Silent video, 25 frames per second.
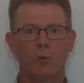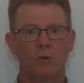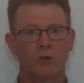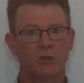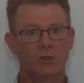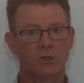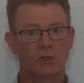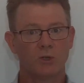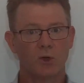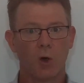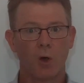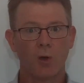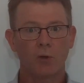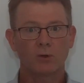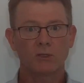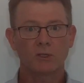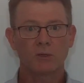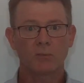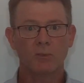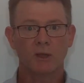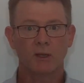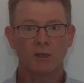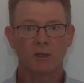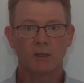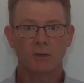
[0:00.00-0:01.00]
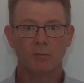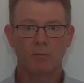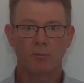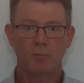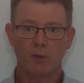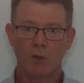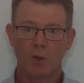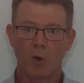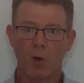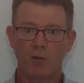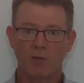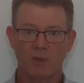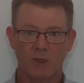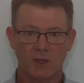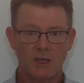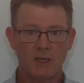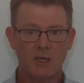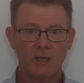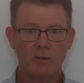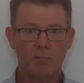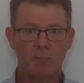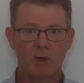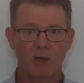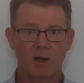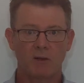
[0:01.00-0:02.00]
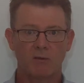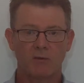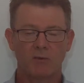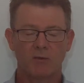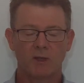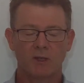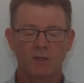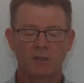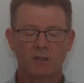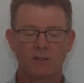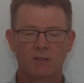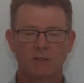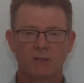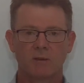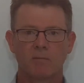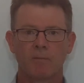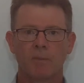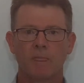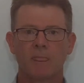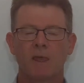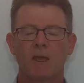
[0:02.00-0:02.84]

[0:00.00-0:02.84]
which is ultimately beyond the heat benefits,